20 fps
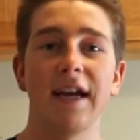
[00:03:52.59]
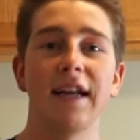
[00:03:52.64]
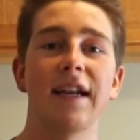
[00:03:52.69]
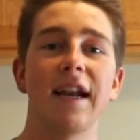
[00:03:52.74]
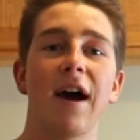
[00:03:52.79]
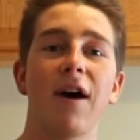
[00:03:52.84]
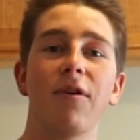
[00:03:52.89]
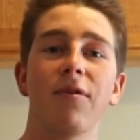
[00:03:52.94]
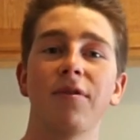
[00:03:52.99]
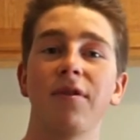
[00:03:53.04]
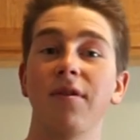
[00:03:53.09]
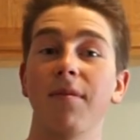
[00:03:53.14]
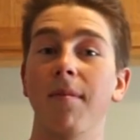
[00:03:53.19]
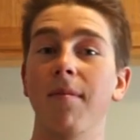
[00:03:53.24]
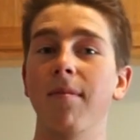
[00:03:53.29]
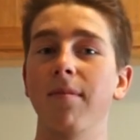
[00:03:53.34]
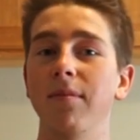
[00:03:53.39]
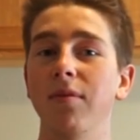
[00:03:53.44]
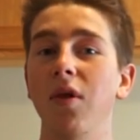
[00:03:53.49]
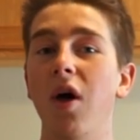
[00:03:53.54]
Now,
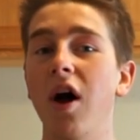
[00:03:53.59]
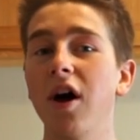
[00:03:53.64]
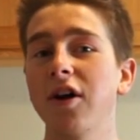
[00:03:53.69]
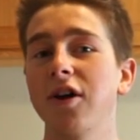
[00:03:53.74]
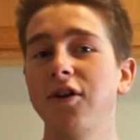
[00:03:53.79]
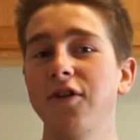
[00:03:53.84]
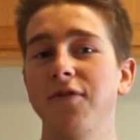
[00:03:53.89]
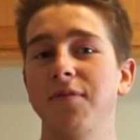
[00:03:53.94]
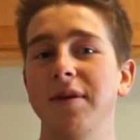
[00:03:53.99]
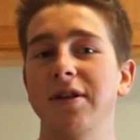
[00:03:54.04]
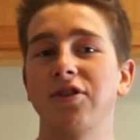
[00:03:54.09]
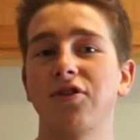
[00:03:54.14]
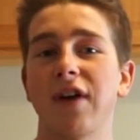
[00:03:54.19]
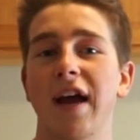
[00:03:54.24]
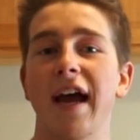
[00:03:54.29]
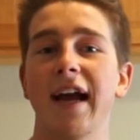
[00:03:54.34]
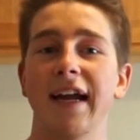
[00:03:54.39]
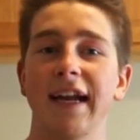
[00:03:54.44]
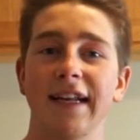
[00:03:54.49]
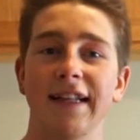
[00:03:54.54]
the longer you've been
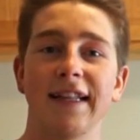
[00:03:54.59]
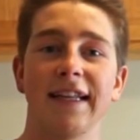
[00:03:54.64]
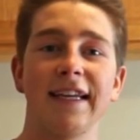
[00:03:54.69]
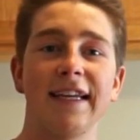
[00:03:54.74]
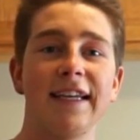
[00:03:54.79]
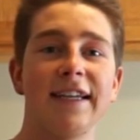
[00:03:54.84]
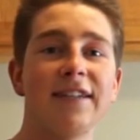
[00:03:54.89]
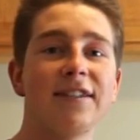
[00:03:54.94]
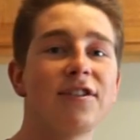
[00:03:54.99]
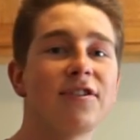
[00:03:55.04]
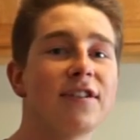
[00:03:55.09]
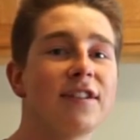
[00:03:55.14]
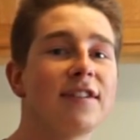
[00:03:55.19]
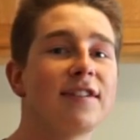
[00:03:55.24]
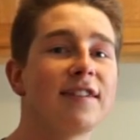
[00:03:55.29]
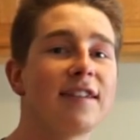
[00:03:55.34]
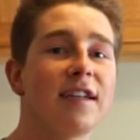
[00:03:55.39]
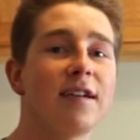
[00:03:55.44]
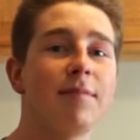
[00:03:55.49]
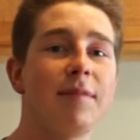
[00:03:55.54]
tracking, the easier this
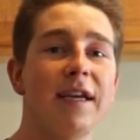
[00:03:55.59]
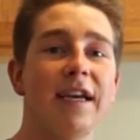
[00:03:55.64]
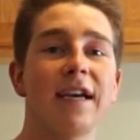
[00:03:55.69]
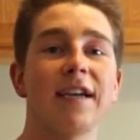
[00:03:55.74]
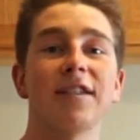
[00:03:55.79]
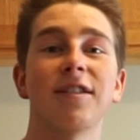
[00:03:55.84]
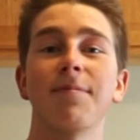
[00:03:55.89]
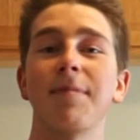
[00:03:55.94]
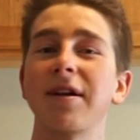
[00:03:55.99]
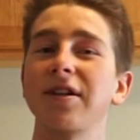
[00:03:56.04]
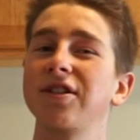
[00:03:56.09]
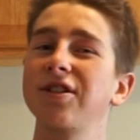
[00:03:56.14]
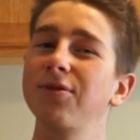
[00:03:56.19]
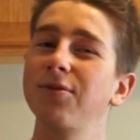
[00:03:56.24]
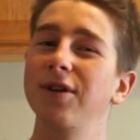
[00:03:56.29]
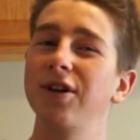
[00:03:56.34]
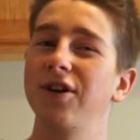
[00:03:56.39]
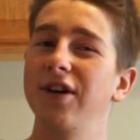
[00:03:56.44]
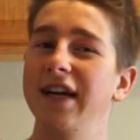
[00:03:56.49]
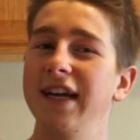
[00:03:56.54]
is going to be, especially
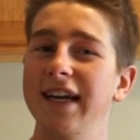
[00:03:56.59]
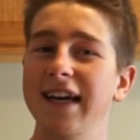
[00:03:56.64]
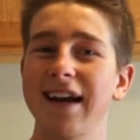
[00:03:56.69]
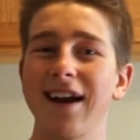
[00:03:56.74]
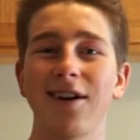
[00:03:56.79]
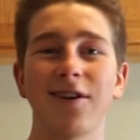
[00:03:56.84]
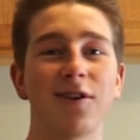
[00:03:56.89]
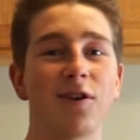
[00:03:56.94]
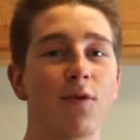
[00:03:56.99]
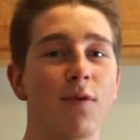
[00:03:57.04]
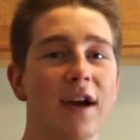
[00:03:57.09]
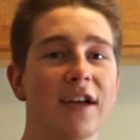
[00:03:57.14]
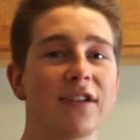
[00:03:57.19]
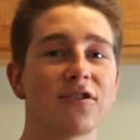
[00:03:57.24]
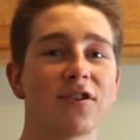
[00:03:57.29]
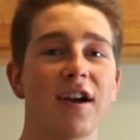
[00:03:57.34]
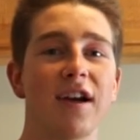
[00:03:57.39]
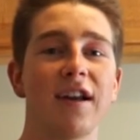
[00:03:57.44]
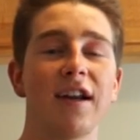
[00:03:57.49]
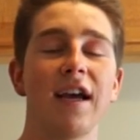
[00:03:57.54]
when you're eating out at a
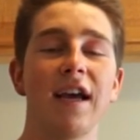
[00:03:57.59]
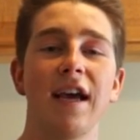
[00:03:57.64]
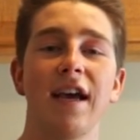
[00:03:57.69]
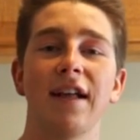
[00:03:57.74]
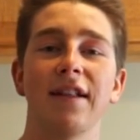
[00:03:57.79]
restaurant.